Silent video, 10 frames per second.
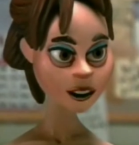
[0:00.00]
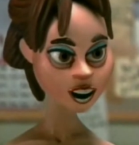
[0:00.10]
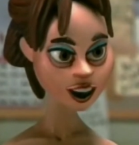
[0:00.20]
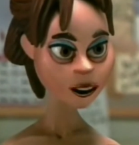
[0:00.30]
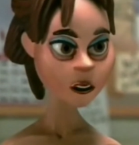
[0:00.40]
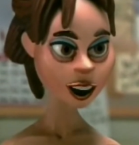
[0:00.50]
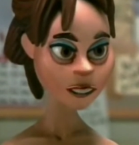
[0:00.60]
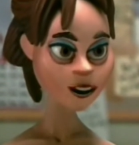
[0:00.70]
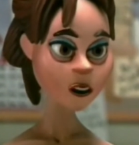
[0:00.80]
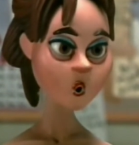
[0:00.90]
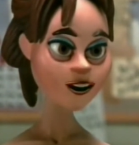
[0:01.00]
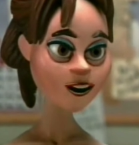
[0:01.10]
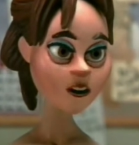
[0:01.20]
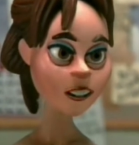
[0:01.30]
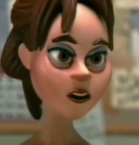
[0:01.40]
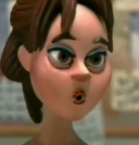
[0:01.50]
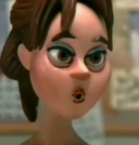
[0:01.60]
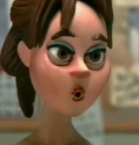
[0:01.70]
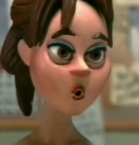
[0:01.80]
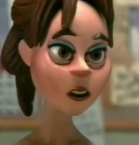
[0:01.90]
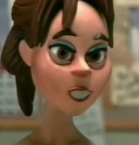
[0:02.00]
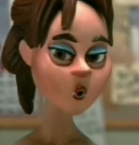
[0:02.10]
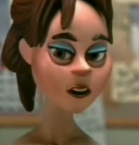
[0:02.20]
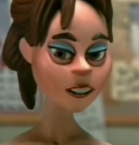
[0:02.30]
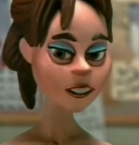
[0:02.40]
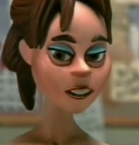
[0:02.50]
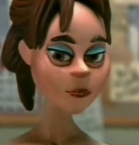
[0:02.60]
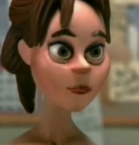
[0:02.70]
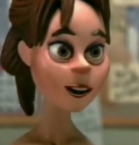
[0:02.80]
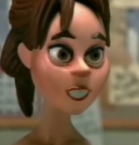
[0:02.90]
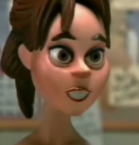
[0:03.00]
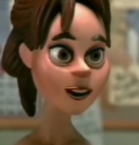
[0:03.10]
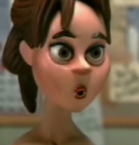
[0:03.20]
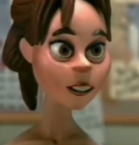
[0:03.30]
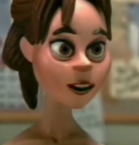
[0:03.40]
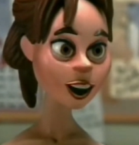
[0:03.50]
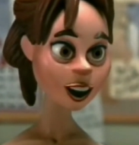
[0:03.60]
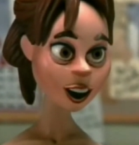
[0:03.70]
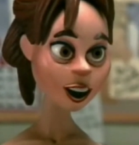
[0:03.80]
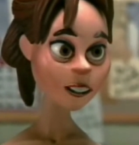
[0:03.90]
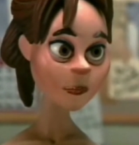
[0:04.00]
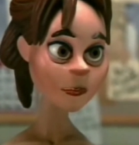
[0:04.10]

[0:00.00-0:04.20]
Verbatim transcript: let that happen right now, you know, what with med school and all.